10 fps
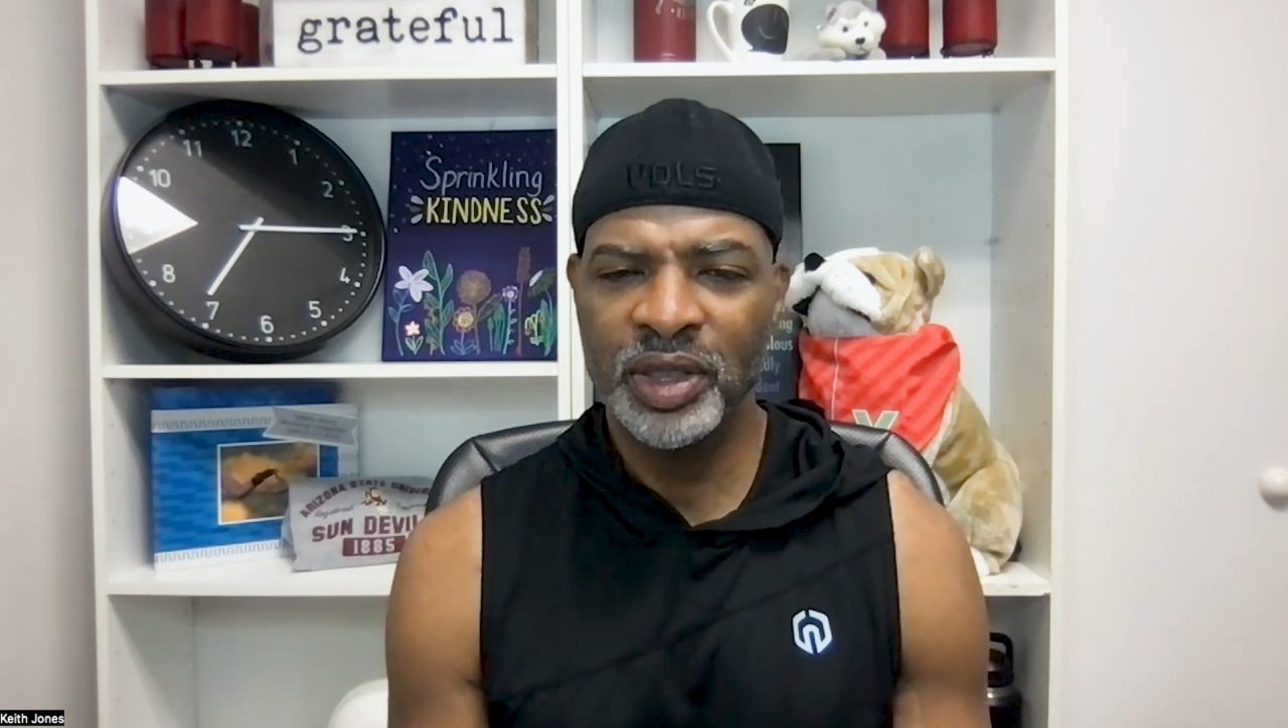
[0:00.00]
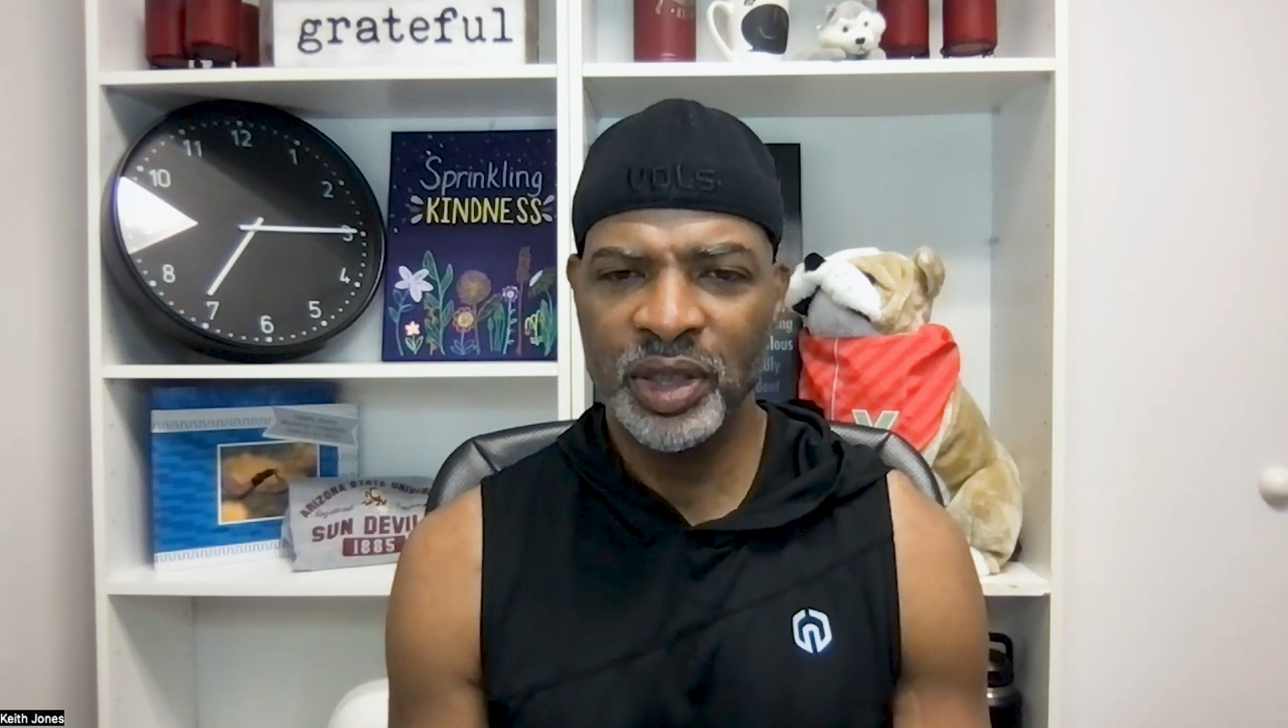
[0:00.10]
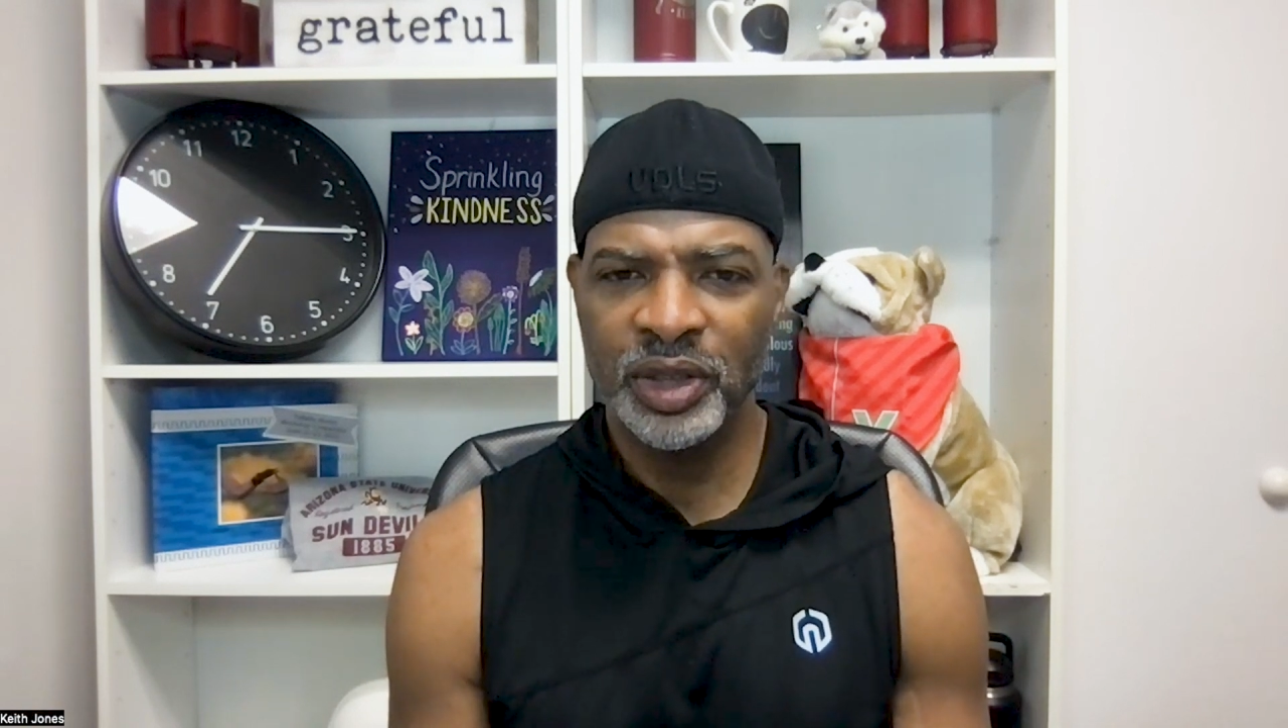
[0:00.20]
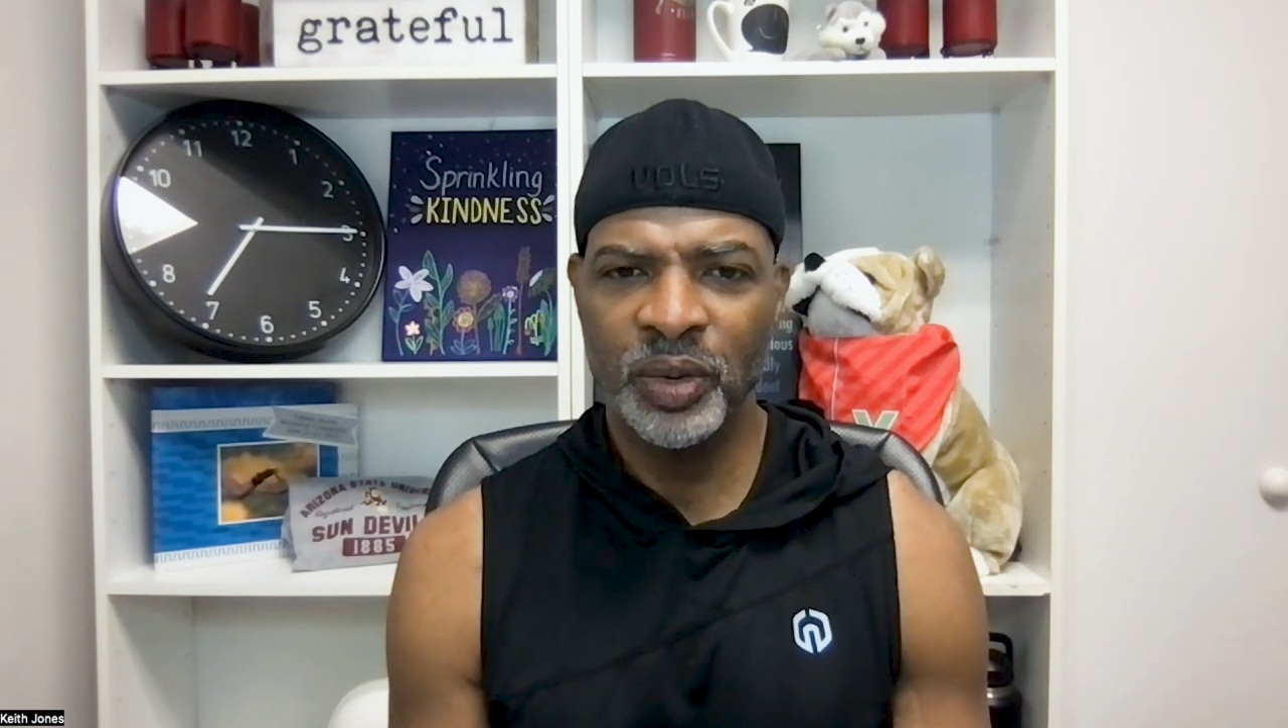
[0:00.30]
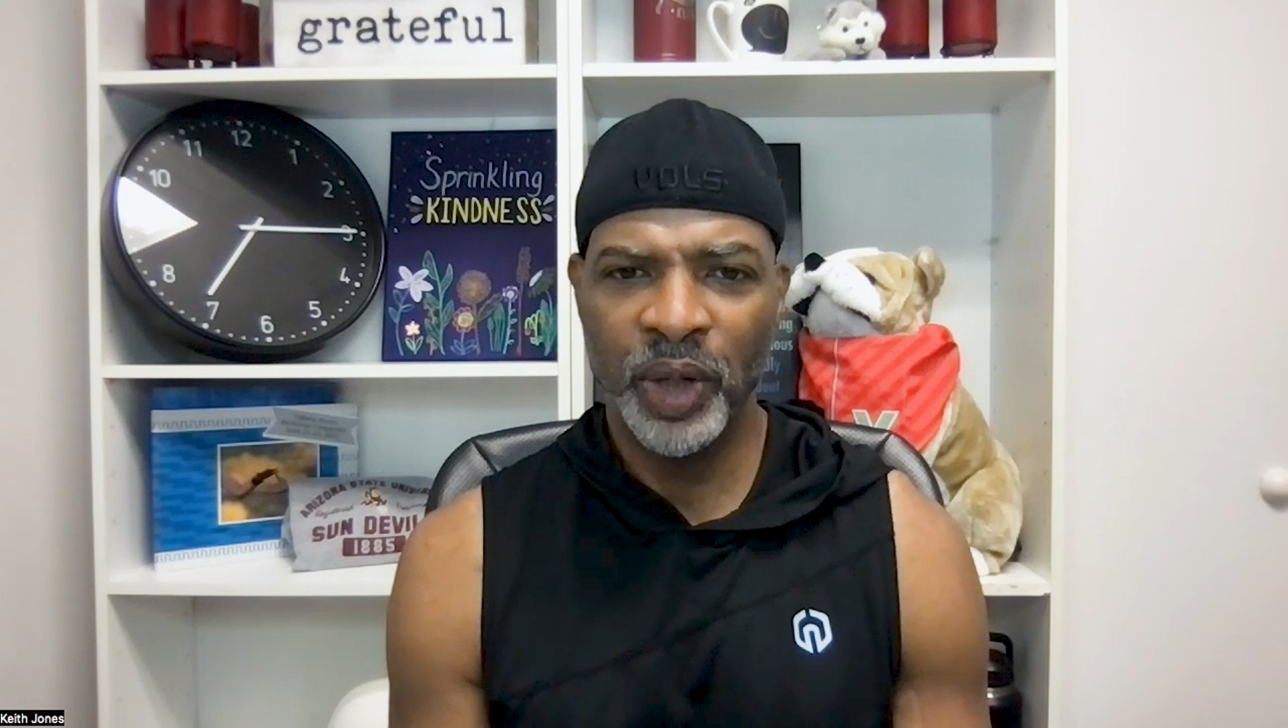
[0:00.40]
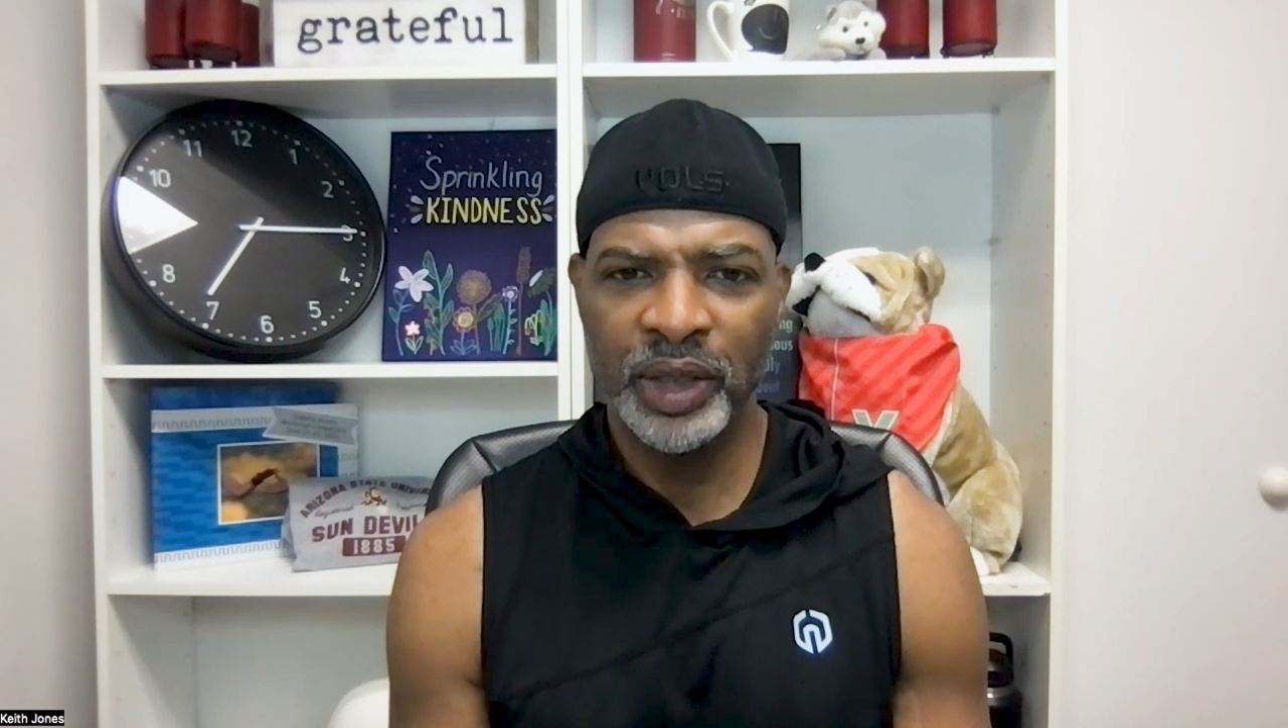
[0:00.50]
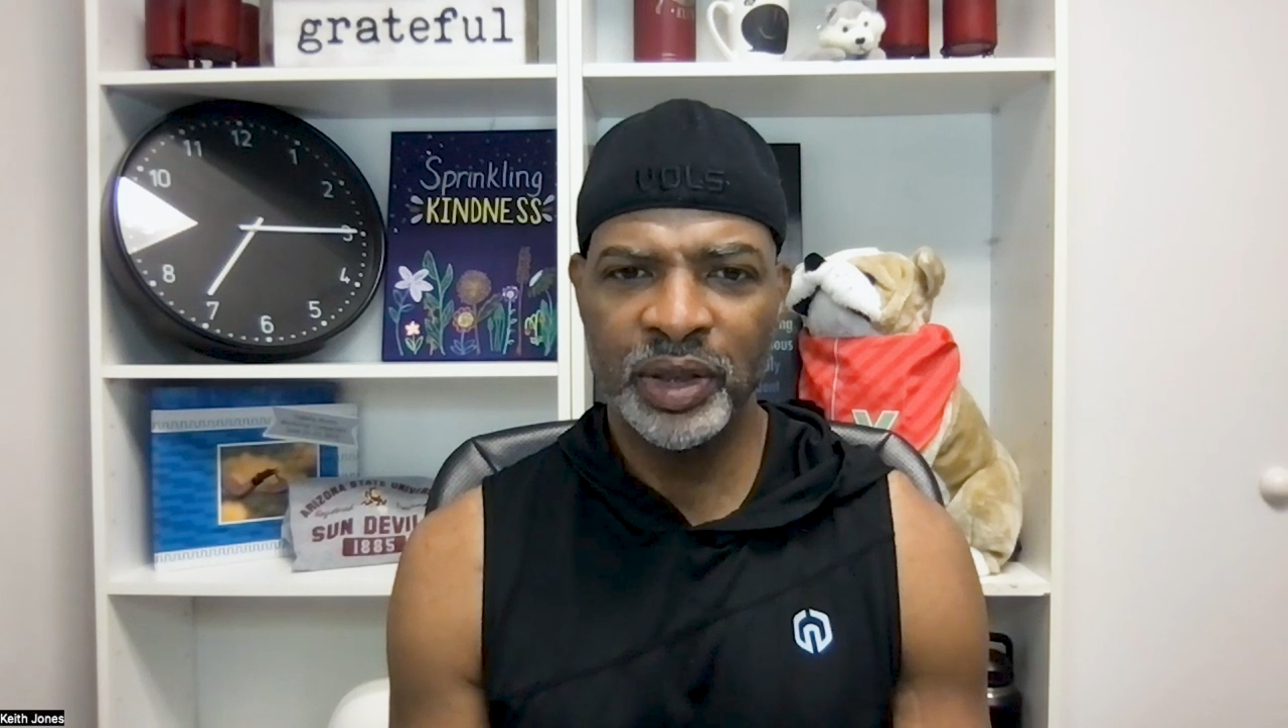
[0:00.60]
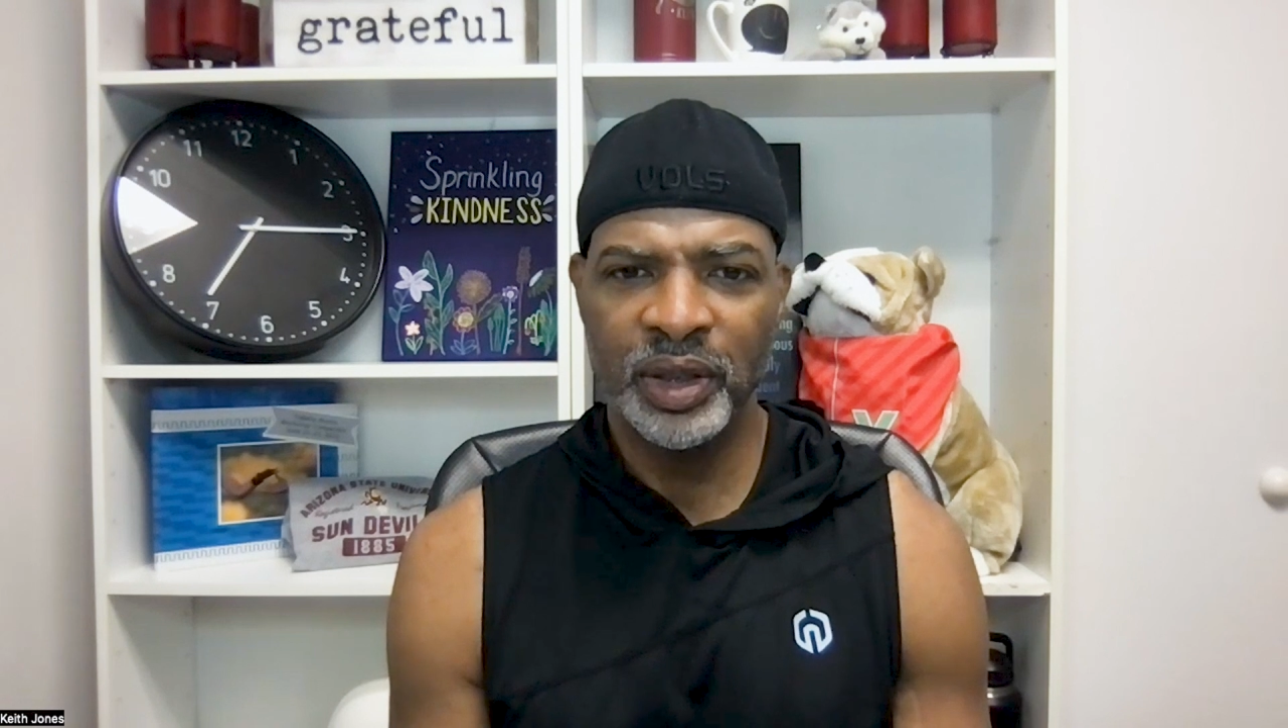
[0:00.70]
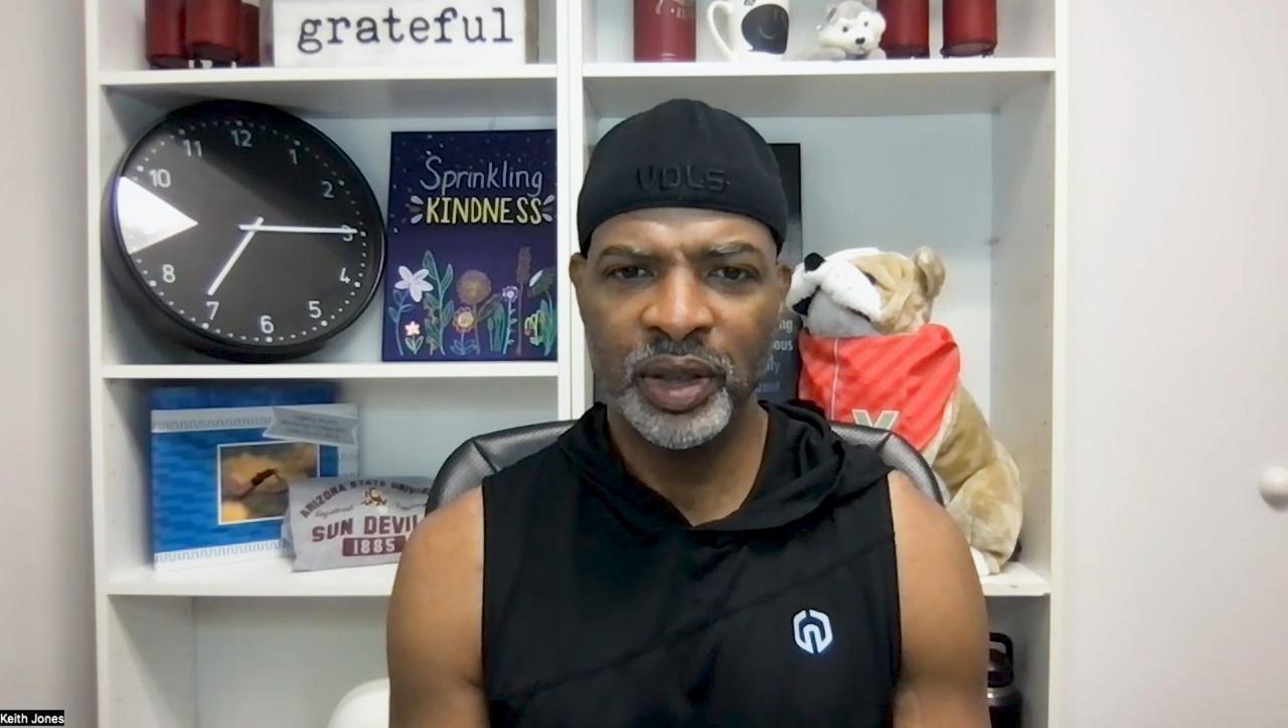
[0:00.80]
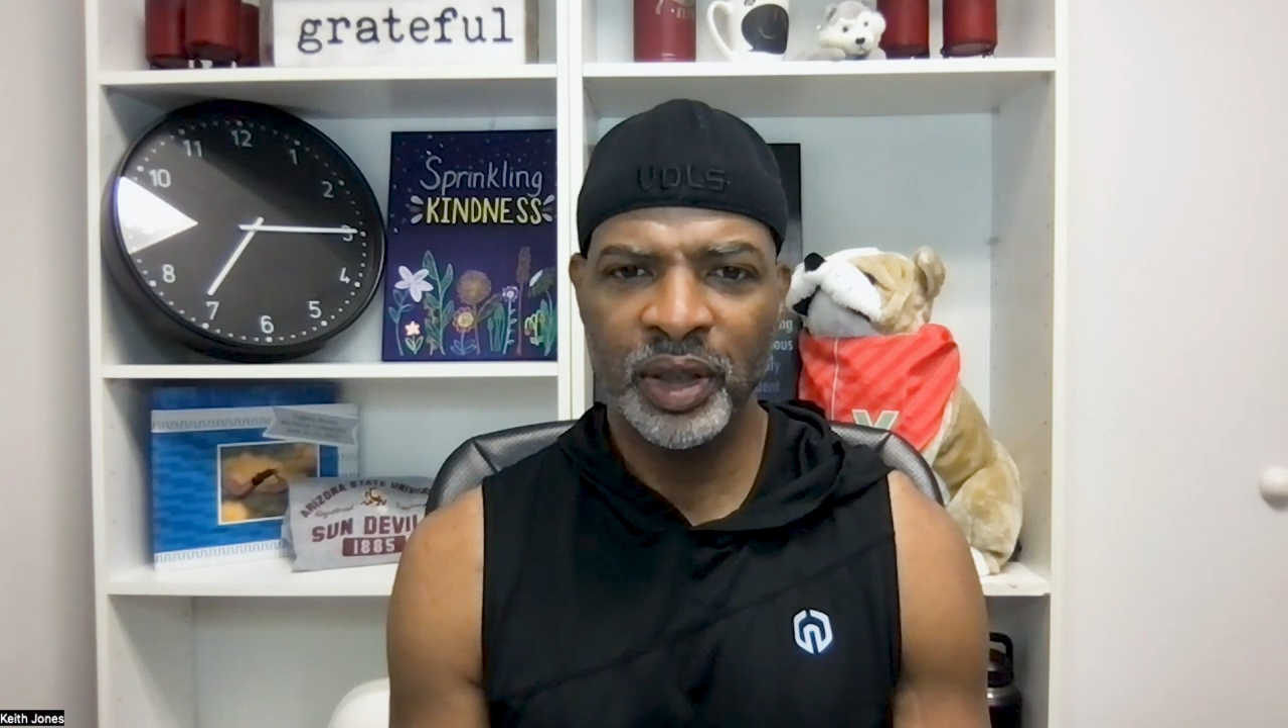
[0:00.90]

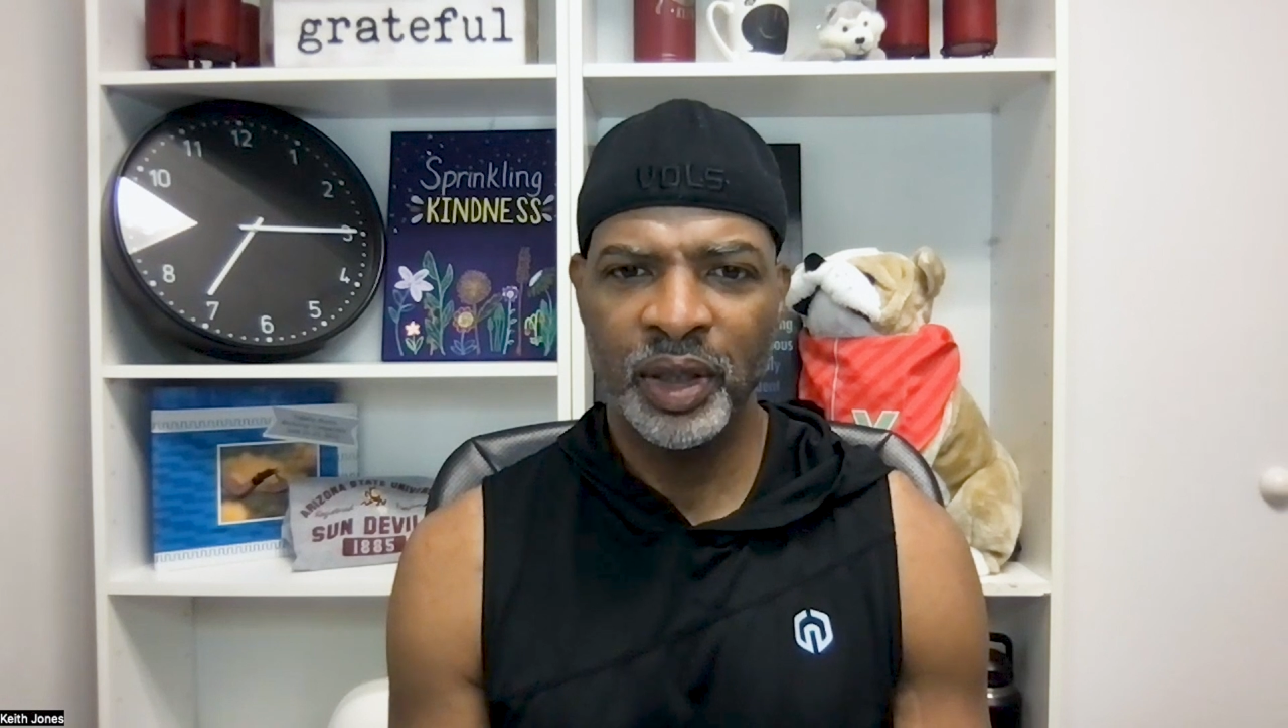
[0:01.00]
situation.